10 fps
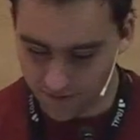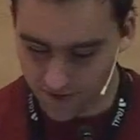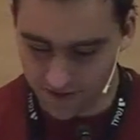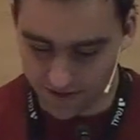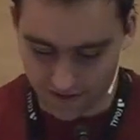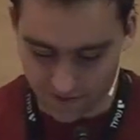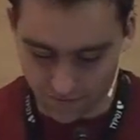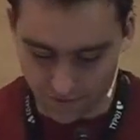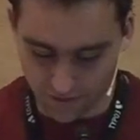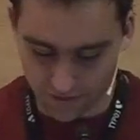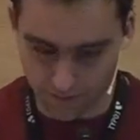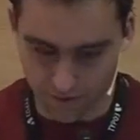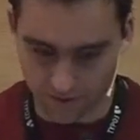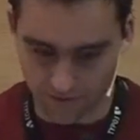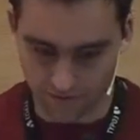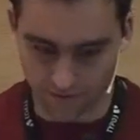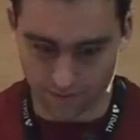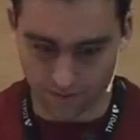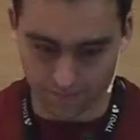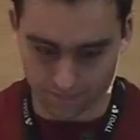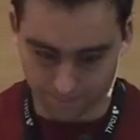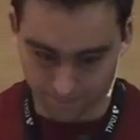C64 support in Flow 3.